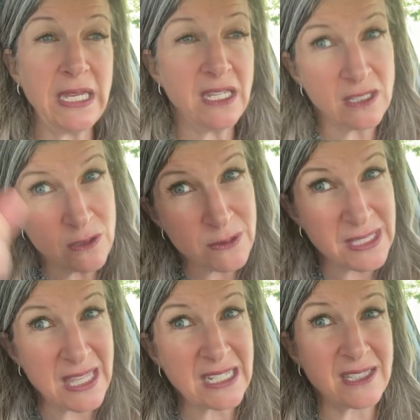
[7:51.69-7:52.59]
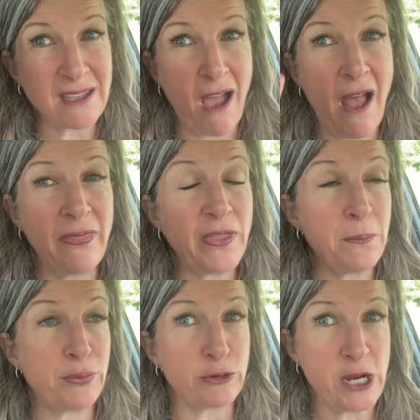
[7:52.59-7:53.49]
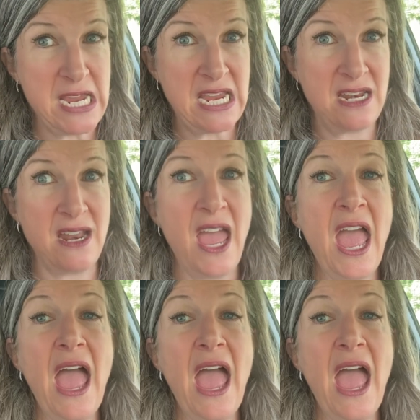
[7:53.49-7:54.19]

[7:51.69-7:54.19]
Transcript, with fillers: use this on the brain